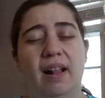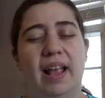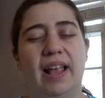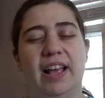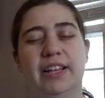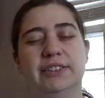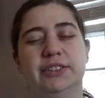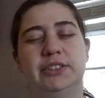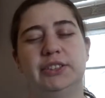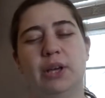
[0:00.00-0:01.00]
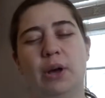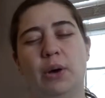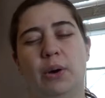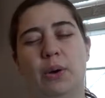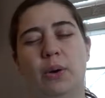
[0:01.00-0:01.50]
And
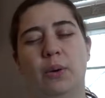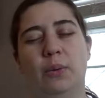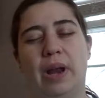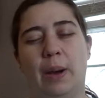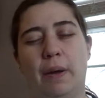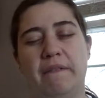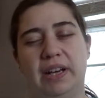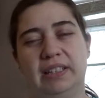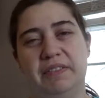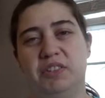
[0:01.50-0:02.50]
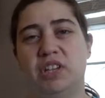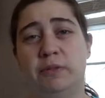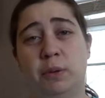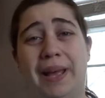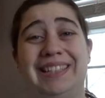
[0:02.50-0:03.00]
so now I finally have the
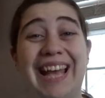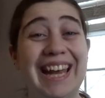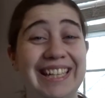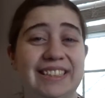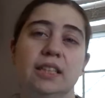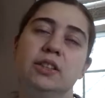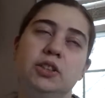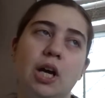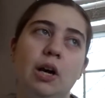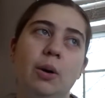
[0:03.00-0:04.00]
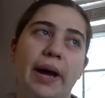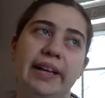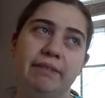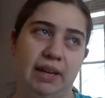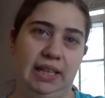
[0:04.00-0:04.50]
software back to edit so I
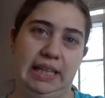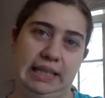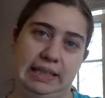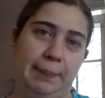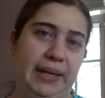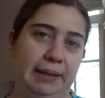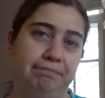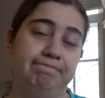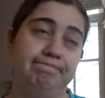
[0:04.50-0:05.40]
can finally get this up again.